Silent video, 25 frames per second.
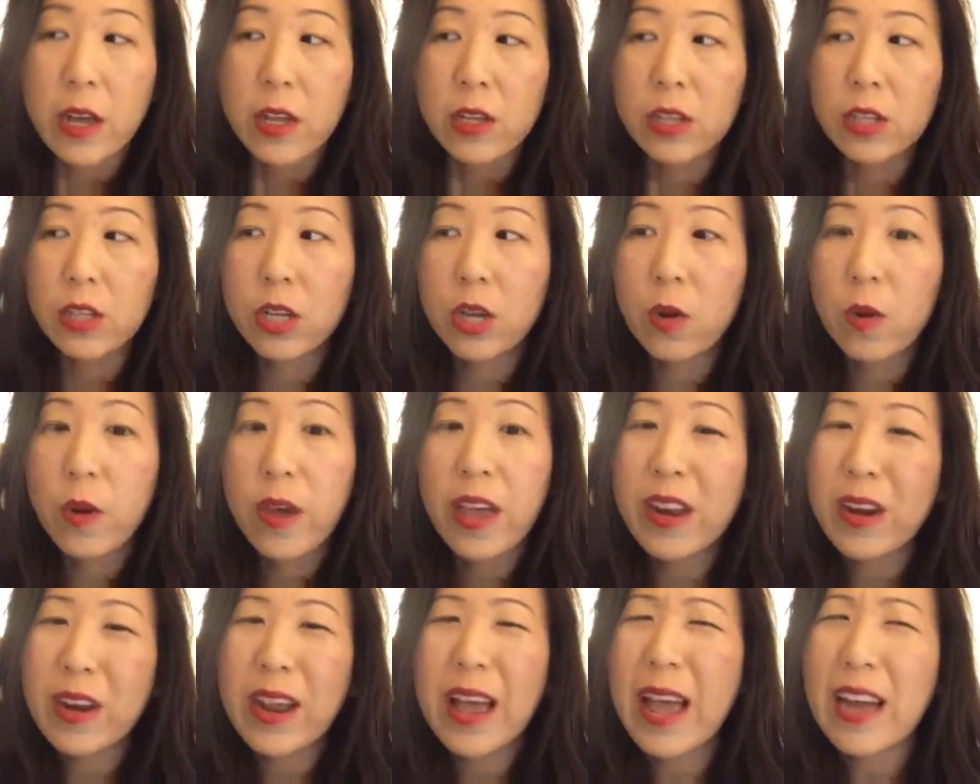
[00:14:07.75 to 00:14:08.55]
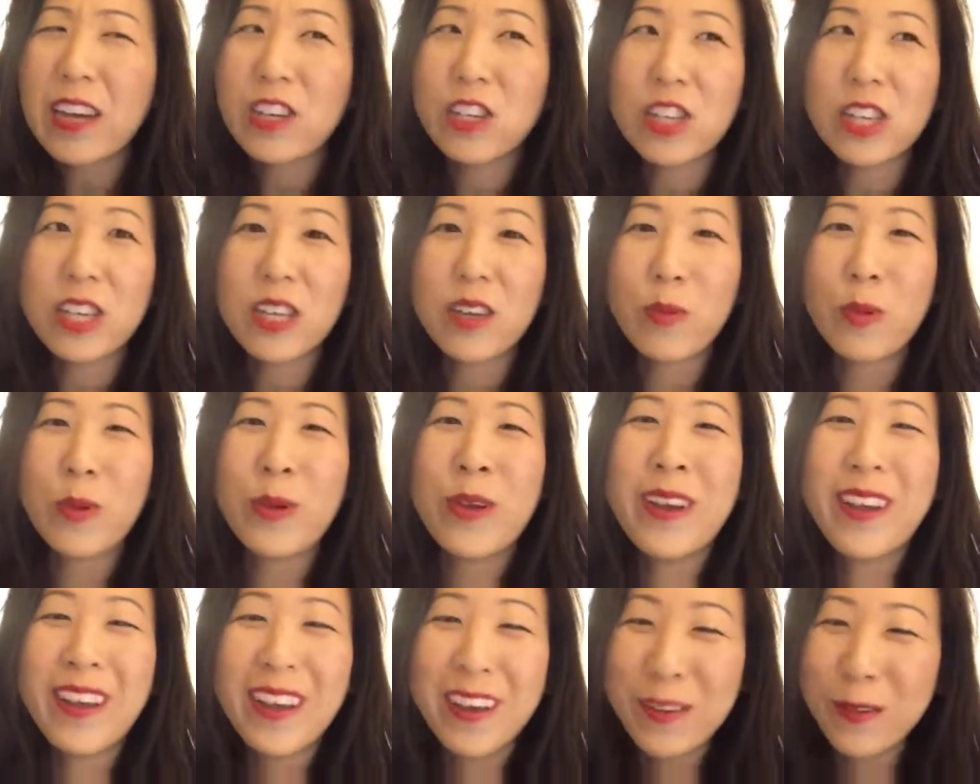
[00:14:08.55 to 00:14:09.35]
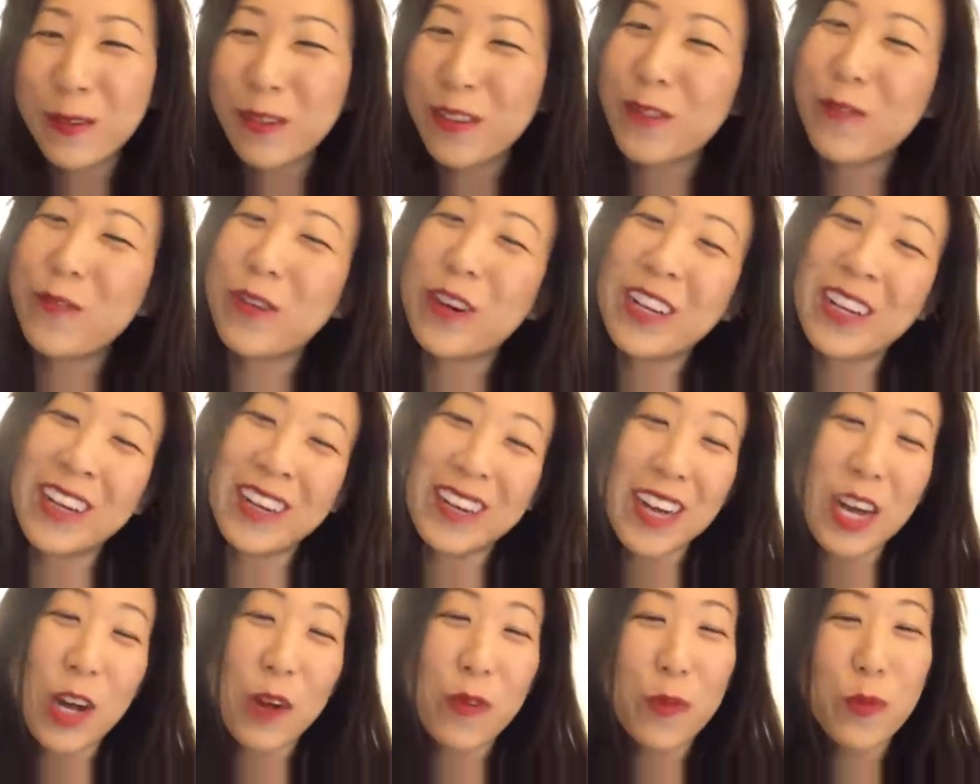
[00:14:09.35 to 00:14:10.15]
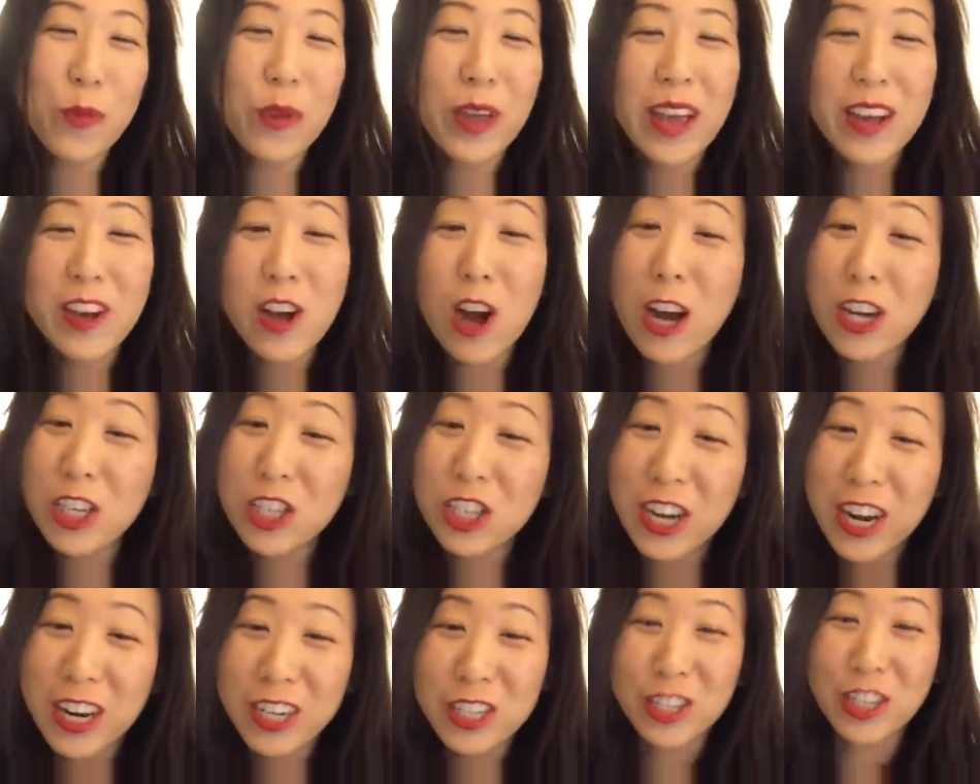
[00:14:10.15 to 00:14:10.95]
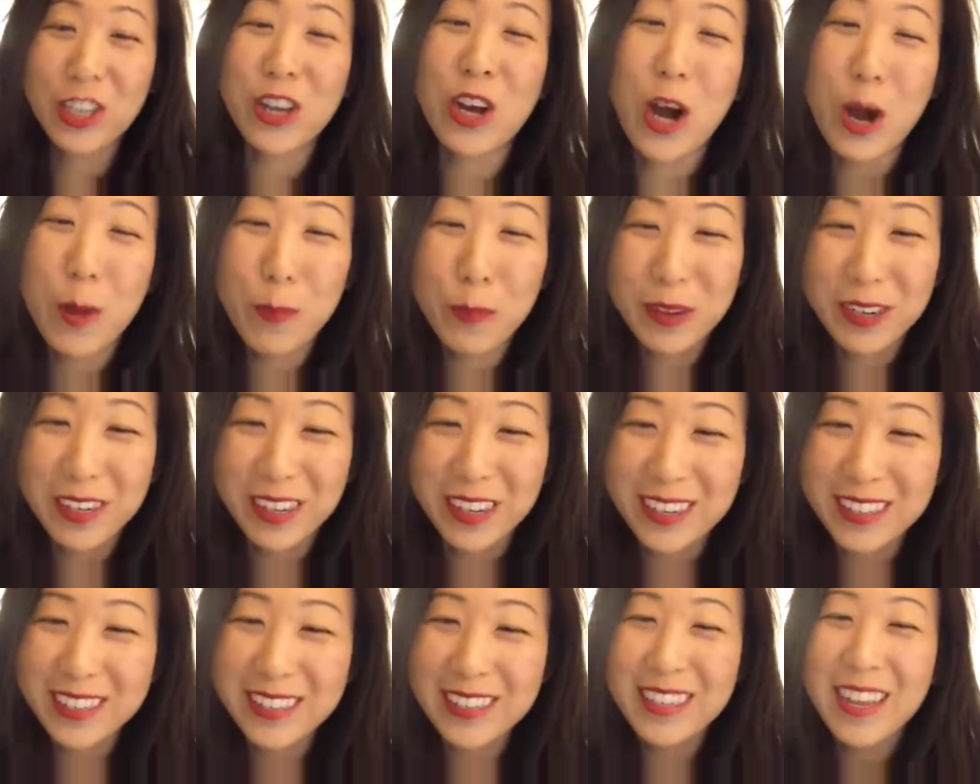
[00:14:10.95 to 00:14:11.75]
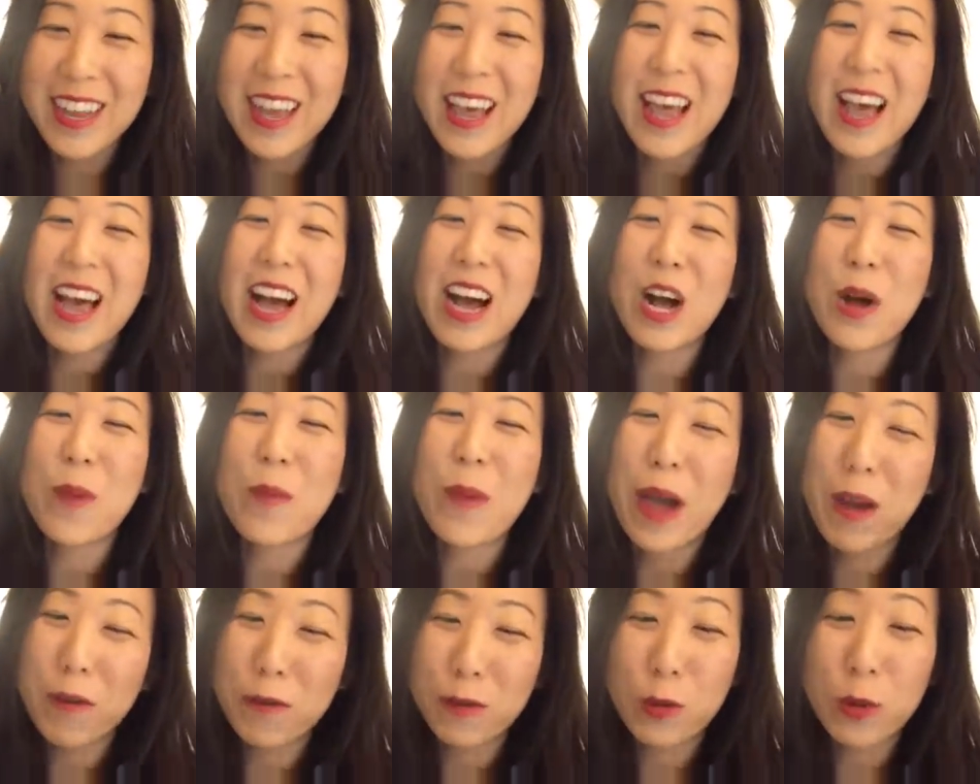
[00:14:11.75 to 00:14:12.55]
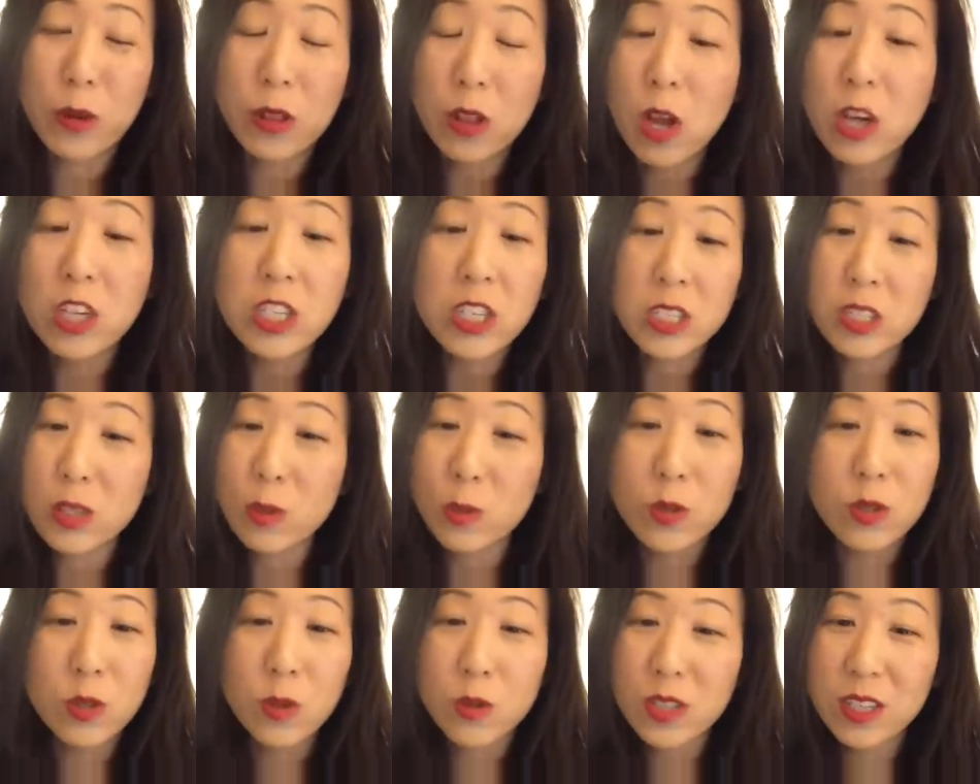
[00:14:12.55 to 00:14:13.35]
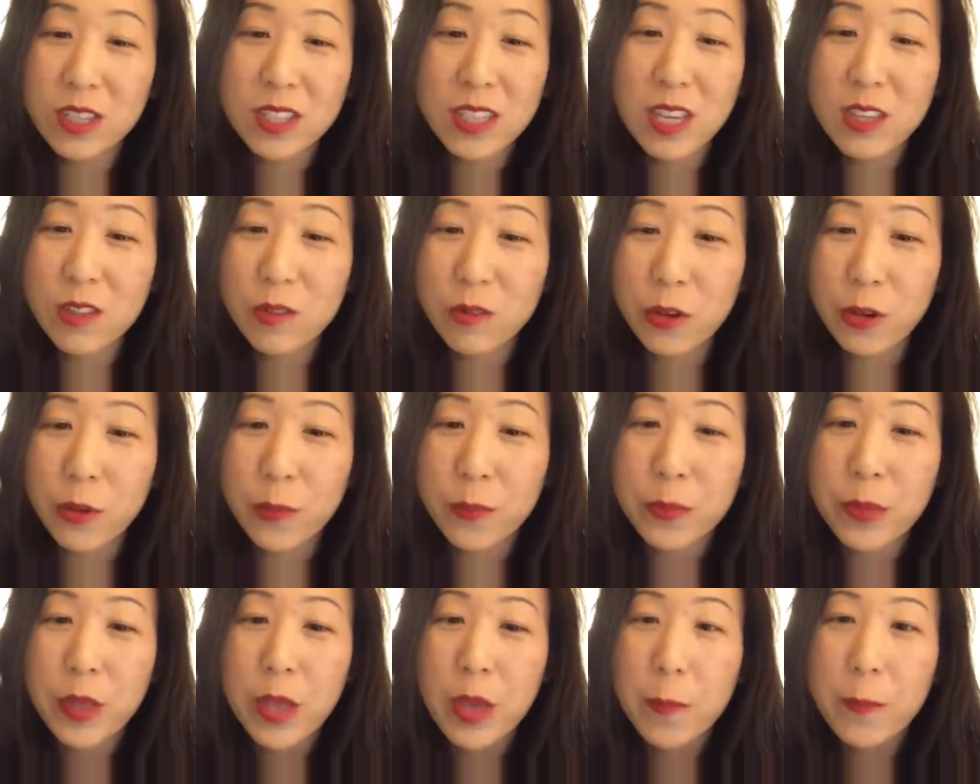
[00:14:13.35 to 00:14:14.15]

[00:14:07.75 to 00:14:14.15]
So, and actually, funny enough, Kashi actually copied us after we launched because it was so successful.